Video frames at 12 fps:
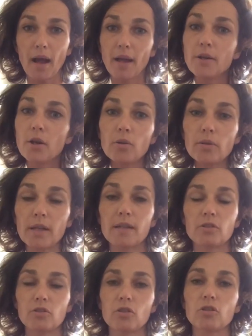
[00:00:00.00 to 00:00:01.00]
I know that
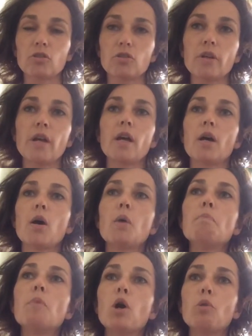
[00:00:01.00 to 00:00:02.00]
it's just
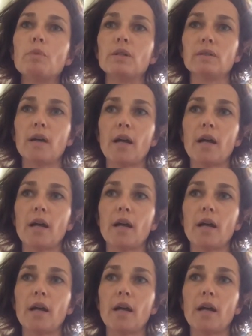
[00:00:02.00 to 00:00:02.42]
a moment.